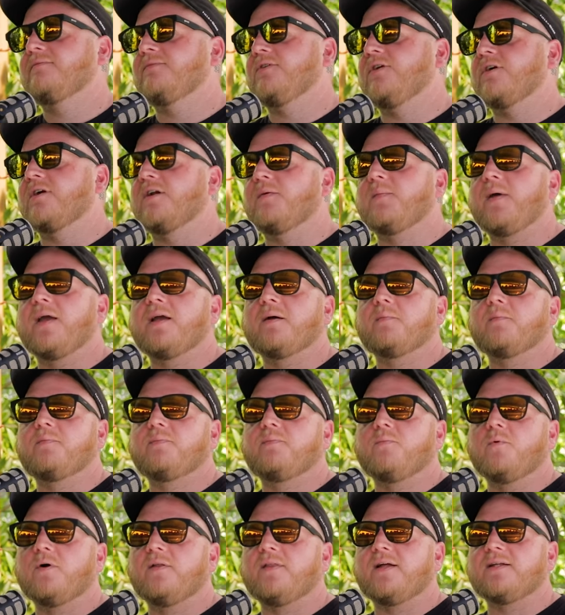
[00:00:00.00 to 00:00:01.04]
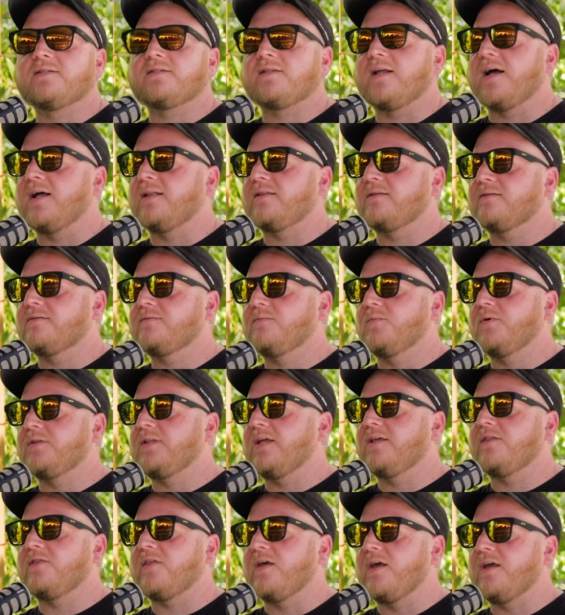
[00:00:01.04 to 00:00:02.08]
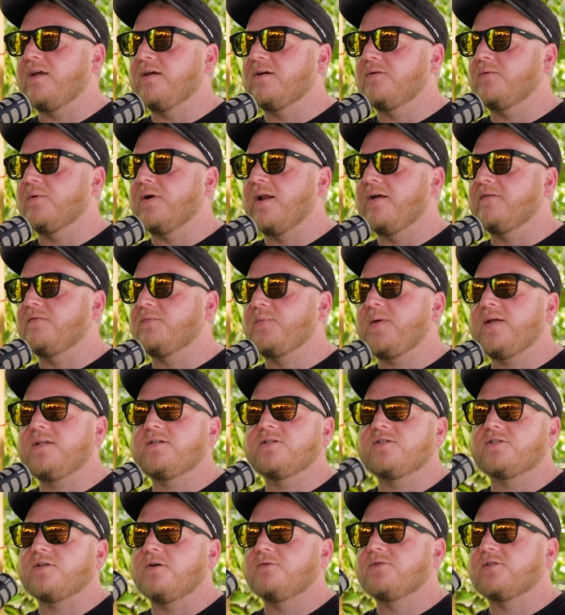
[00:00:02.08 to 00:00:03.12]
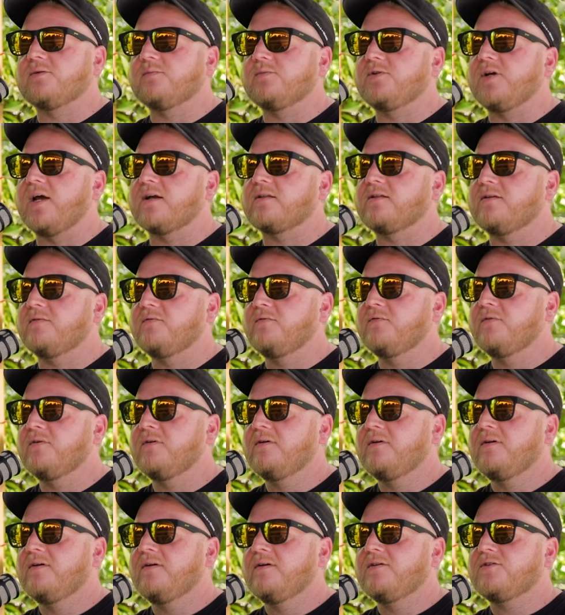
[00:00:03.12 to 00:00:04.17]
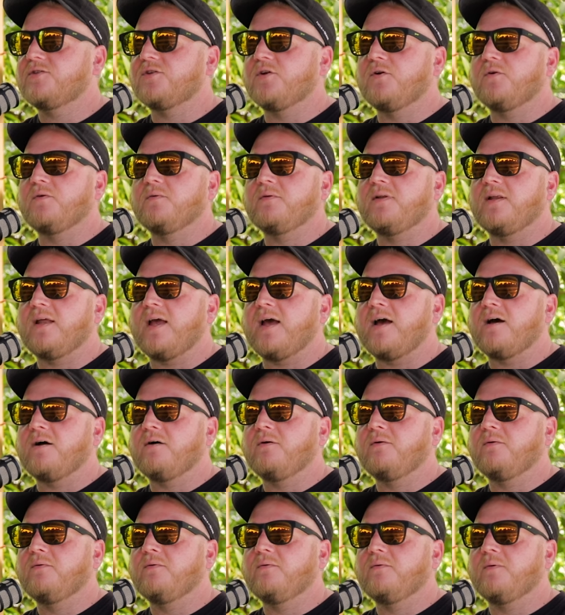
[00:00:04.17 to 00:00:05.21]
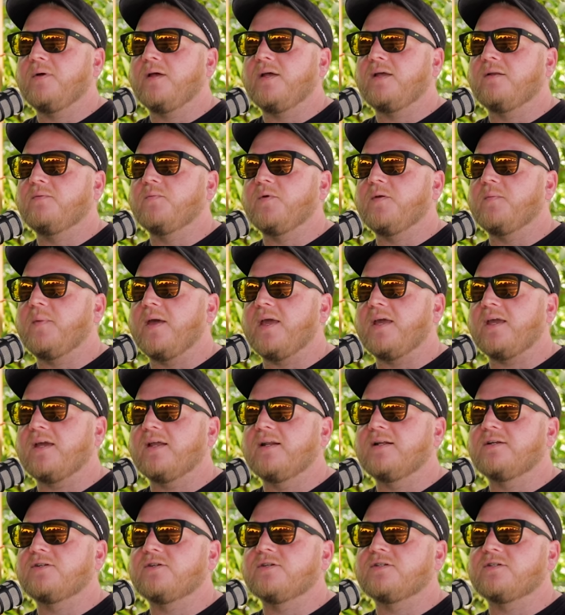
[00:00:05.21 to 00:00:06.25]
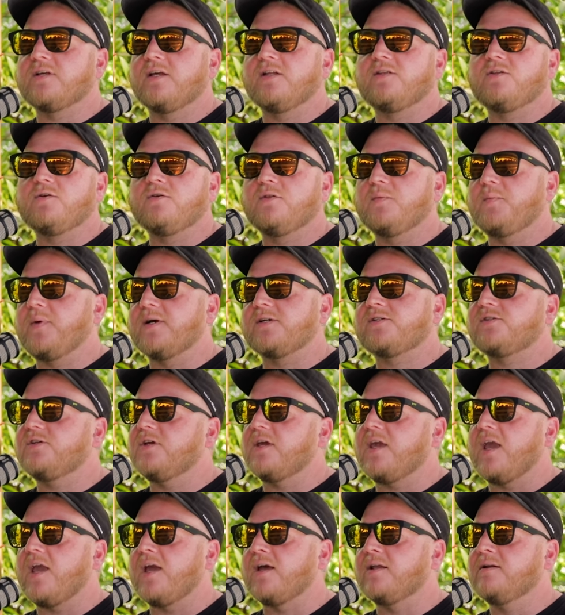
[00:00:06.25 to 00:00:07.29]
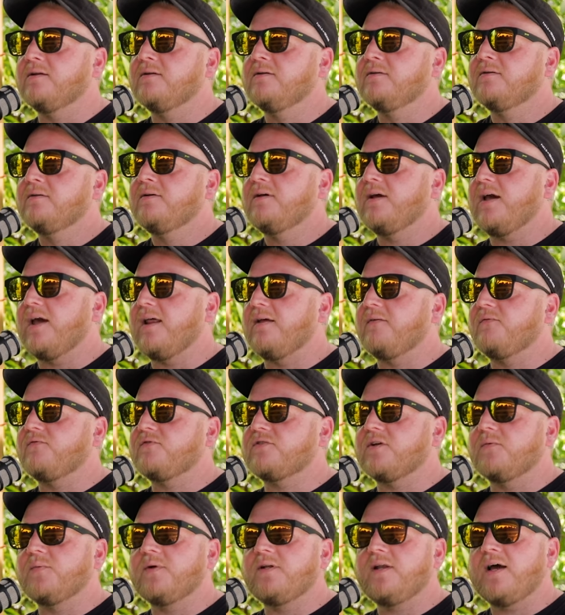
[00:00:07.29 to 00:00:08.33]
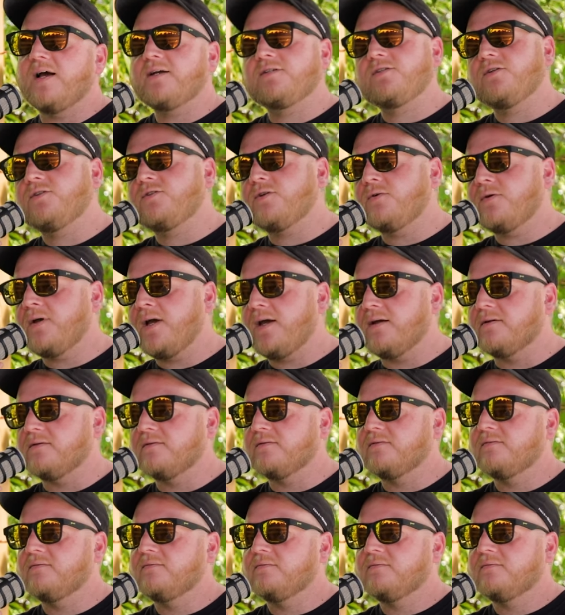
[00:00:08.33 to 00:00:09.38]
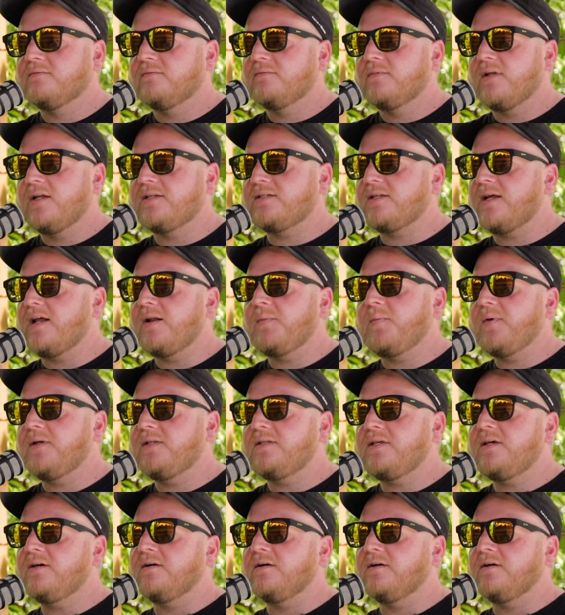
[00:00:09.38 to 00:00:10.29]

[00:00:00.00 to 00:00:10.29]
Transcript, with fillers: You're going to make a one that's not what they think or whatever. Pizza's so subjective. So now when we make it, it's just like do the best you can. And if someone knocks you, it's okay. It's not a big